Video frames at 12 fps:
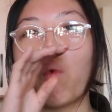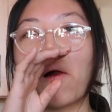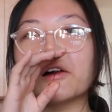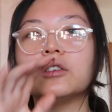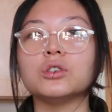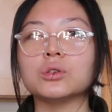
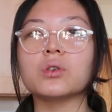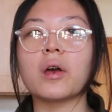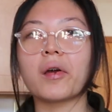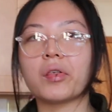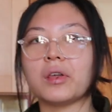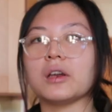I do
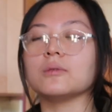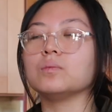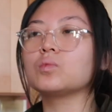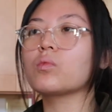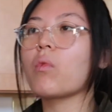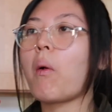think the
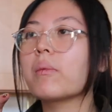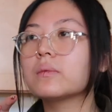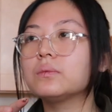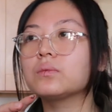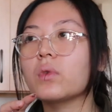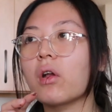
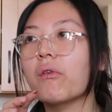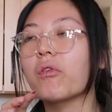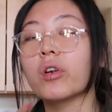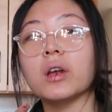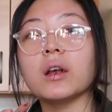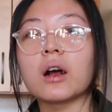
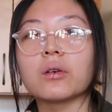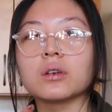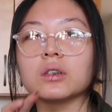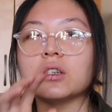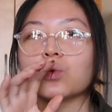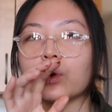48 hour
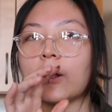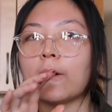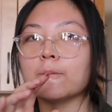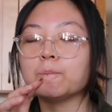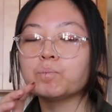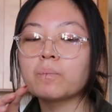cookies went
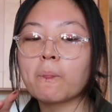out.